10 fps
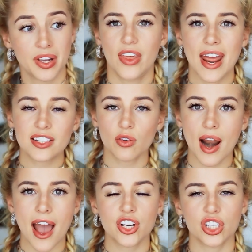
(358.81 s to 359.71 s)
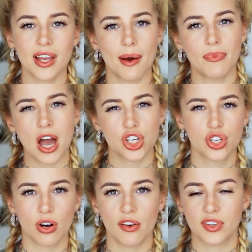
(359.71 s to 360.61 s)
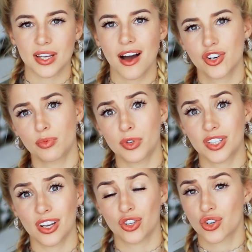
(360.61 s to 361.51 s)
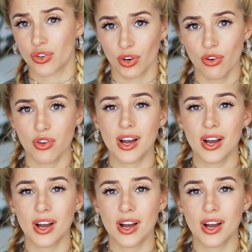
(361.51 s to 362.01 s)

The next one, actually, I'm not sure if it's 100% true.